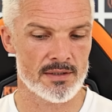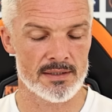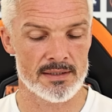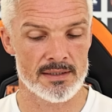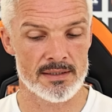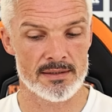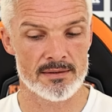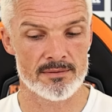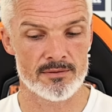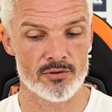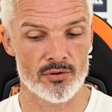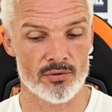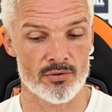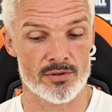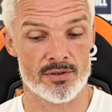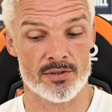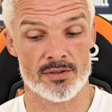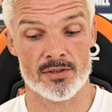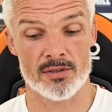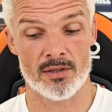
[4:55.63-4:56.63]
and then
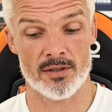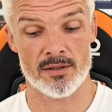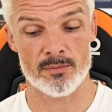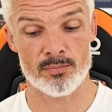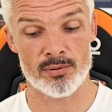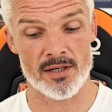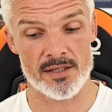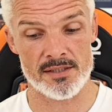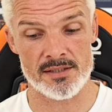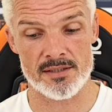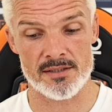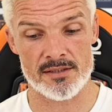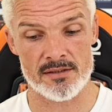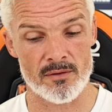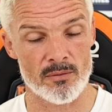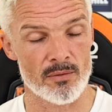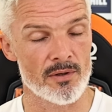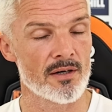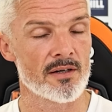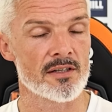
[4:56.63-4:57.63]
Yort's got the presence
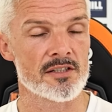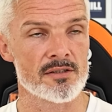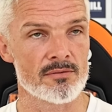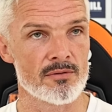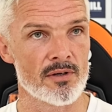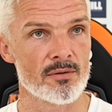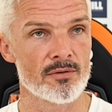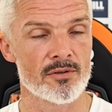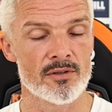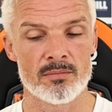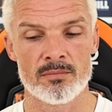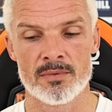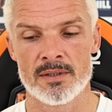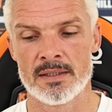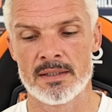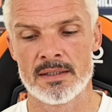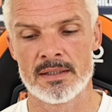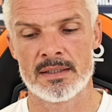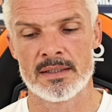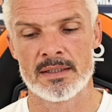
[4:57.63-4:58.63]
of awareness around him
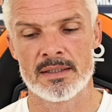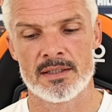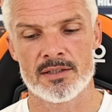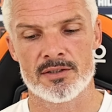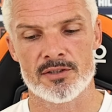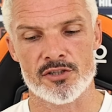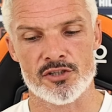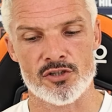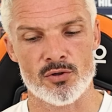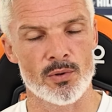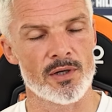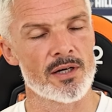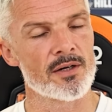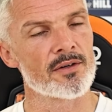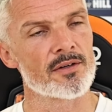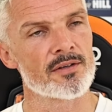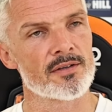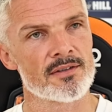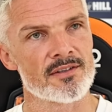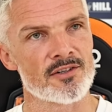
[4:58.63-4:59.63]

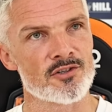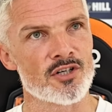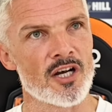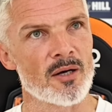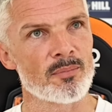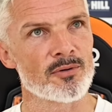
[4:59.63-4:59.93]
square it to